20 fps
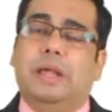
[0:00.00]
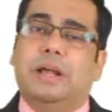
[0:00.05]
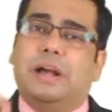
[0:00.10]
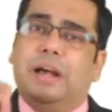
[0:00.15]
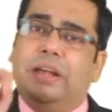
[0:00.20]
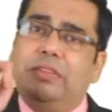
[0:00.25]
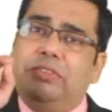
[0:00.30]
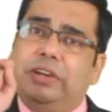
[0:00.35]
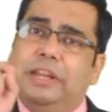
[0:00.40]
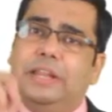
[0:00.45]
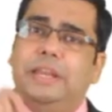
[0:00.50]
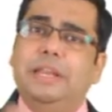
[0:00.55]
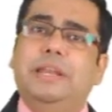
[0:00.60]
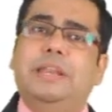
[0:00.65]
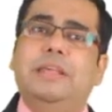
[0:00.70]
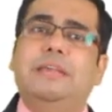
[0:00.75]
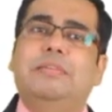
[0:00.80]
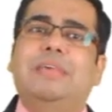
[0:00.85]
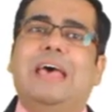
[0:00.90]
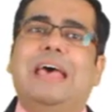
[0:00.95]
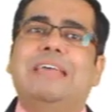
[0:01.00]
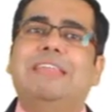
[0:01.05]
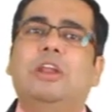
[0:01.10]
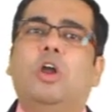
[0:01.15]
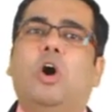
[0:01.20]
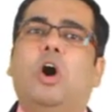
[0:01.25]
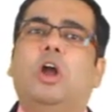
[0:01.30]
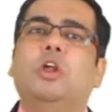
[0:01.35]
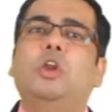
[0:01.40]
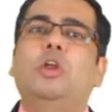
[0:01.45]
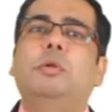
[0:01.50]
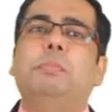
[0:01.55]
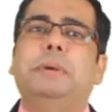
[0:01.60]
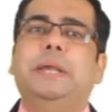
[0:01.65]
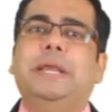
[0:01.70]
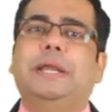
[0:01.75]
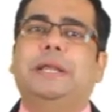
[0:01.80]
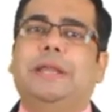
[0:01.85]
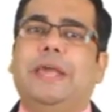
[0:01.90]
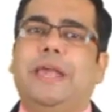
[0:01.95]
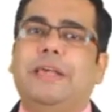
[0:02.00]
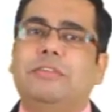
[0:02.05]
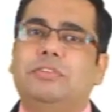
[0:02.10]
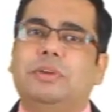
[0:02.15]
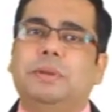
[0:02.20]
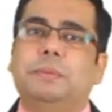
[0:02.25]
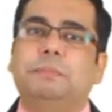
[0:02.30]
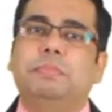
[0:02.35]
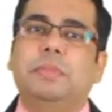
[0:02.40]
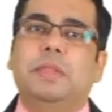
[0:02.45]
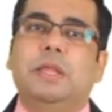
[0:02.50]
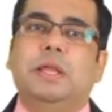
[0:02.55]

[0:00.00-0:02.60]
Considering this as an organoleptic test,